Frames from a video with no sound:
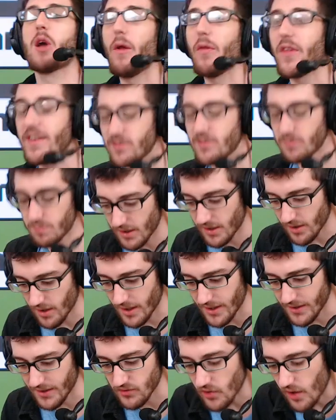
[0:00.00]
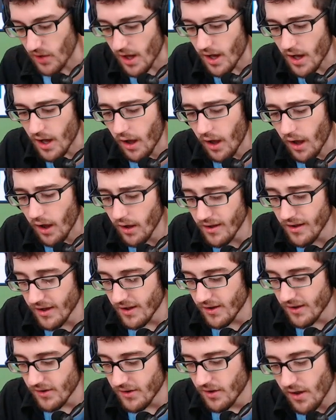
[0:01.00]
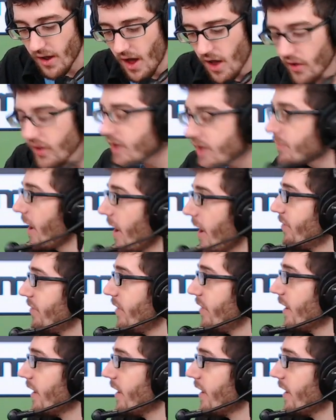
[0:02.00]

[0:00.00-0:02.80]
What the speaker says: this because I like my Vita.